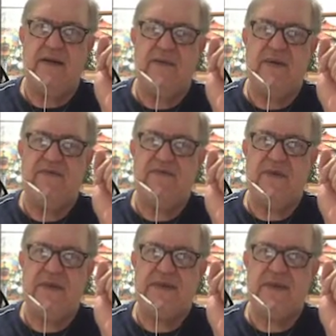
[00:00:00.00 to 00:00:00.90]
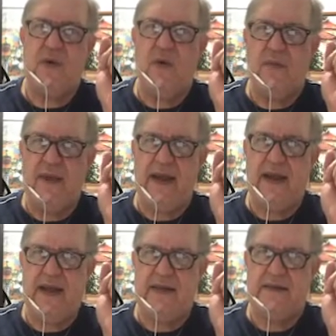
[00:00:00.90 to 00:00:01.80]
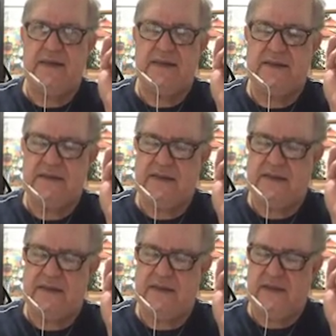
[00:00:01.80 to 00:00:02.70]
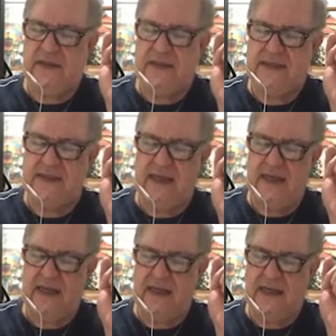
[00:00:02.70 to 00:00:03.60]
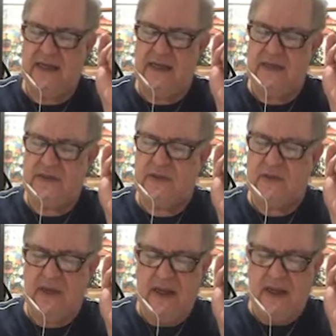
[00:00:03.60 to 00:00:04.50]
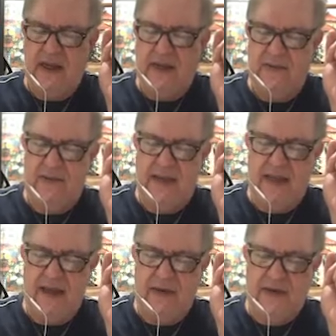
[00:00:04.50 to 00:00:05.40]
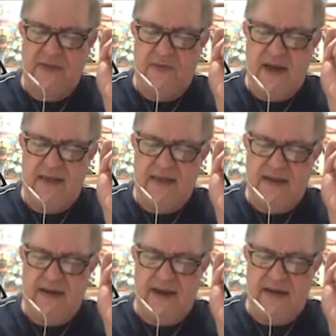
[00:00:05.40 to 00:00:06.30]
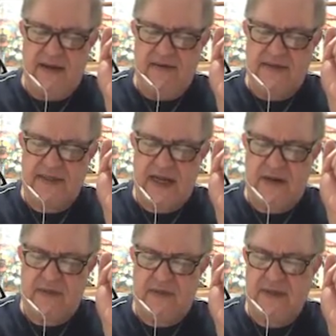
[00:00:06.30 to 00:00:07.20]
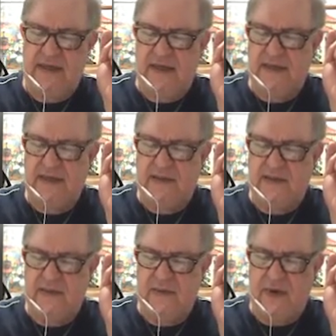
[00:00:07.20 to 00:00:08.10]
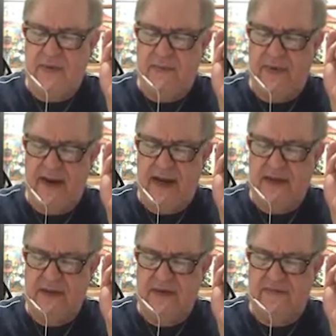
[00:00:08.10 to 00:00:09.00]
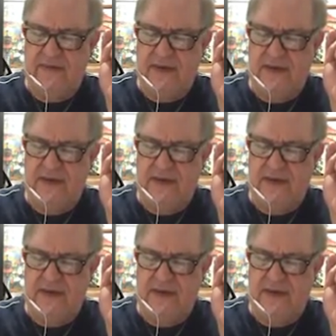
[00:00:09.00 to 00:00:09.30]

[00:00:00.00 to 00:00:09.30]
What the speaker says: with the frequency omega, let's say, so we can always write a scalar quantity as the real part of